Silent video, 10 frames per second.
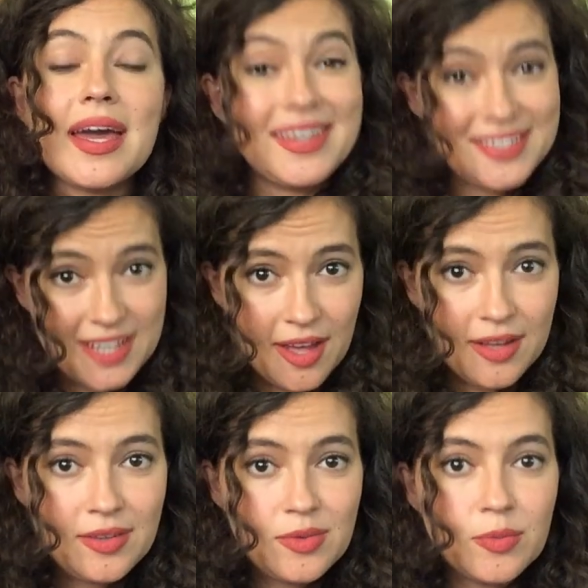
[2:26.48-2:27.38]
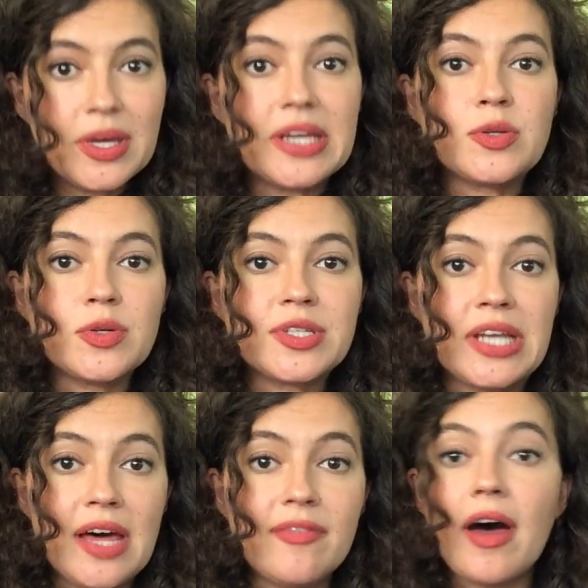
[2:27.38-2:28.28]
In turn, we are taught to
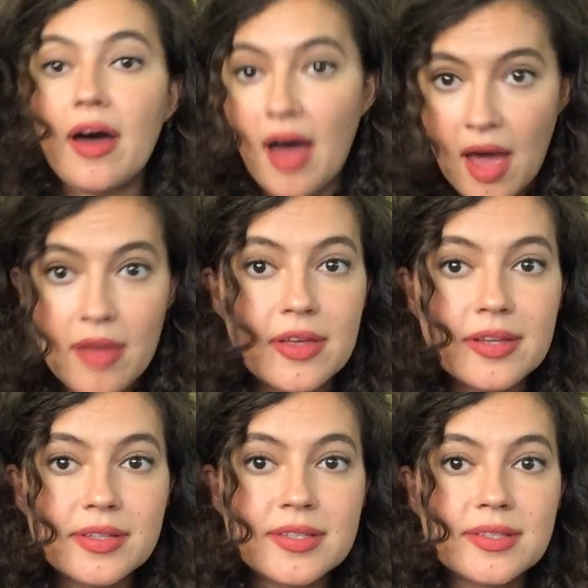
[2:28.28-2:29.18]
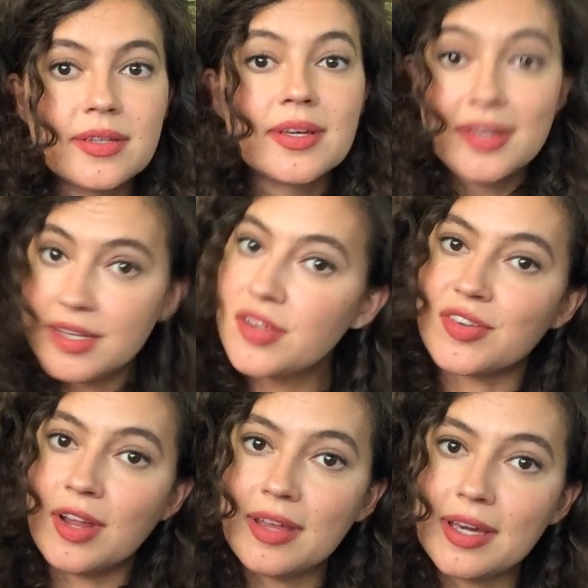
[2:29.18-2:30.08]
love others
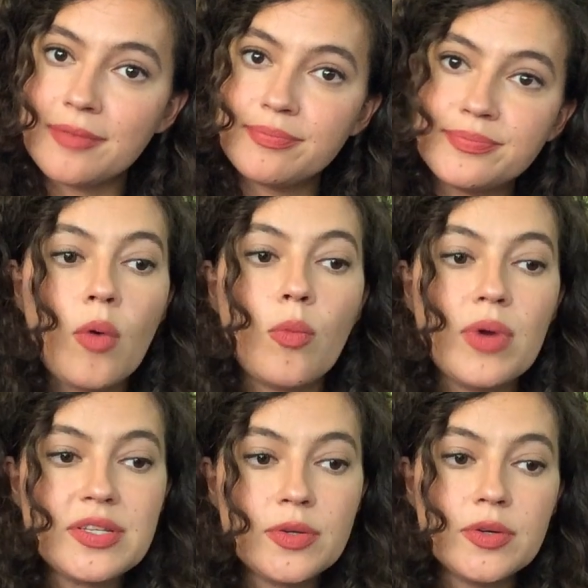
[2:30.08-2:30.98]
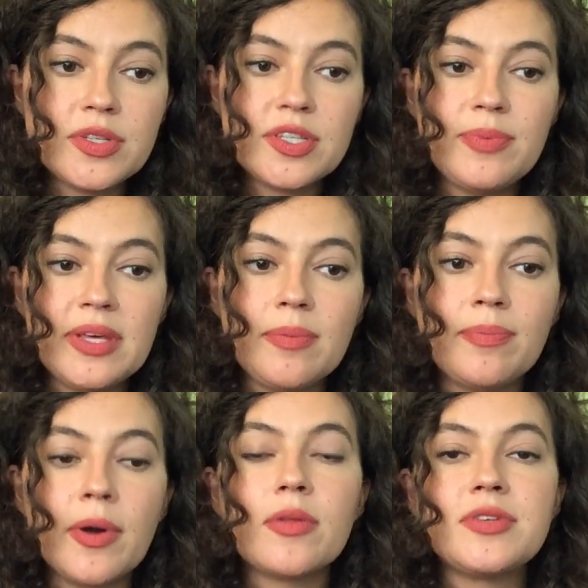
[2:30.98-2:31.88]
conditionally. We're taught to be
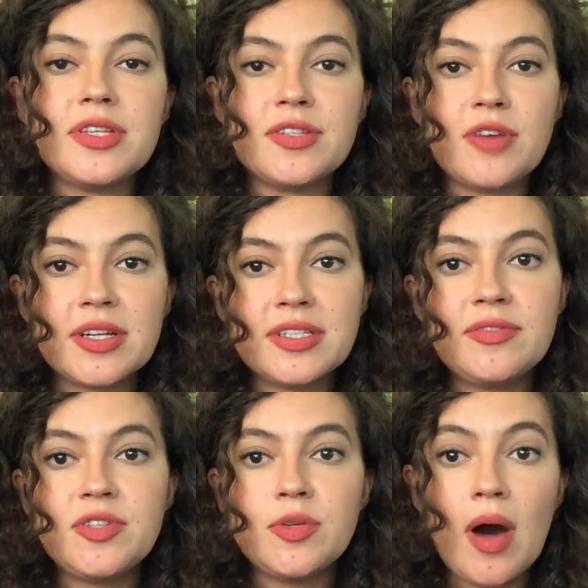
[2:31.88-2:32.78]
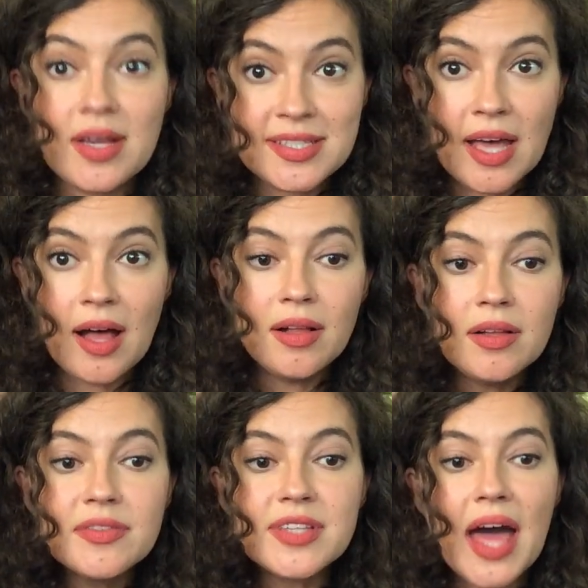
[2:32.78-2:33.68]
both destructive to
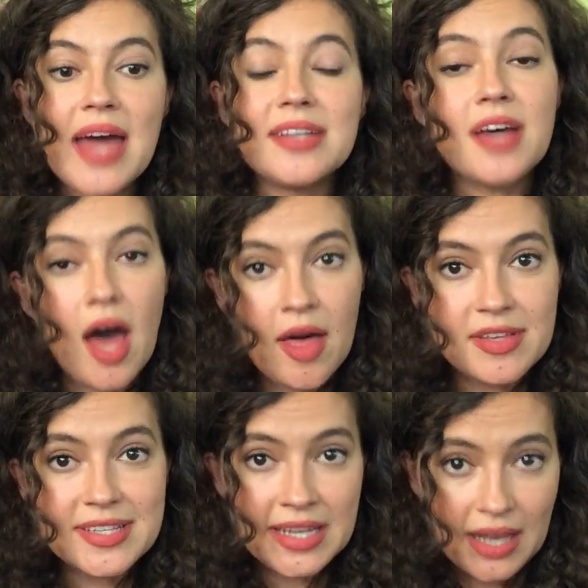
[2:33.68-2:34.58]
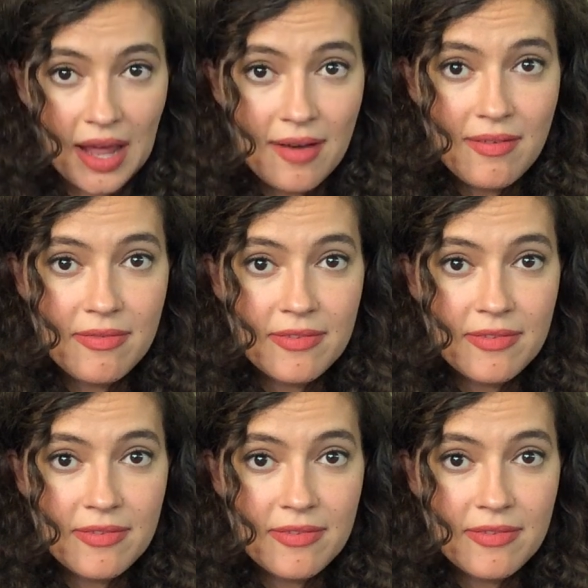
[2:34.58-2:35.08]
ourselves and to others in love,